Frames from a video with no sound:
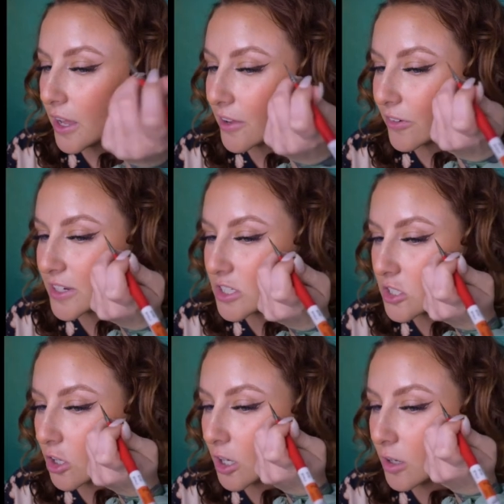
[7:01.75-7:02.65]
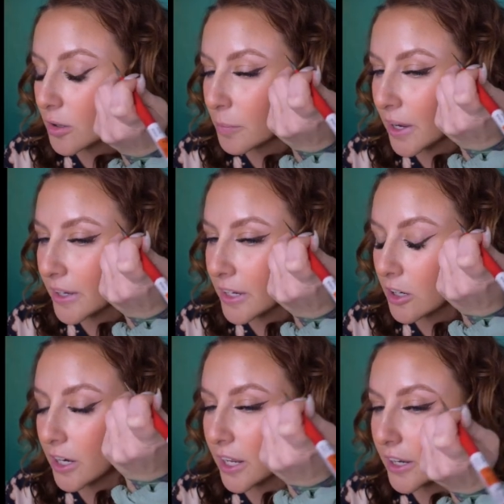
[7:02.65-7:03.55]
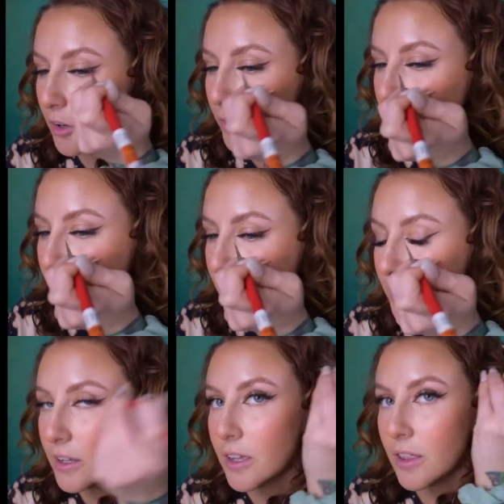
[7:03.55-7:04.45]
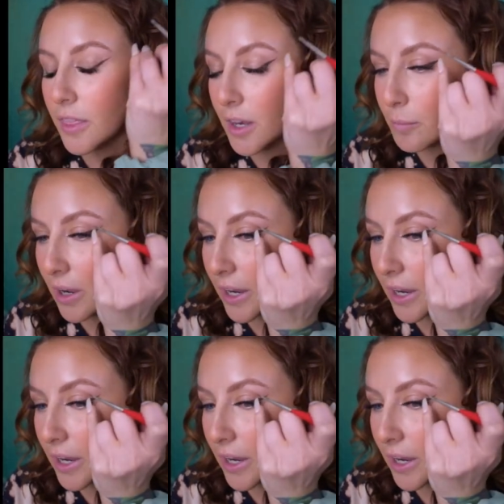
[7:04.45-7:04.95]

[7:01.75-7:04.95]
If I start back here and I go in, then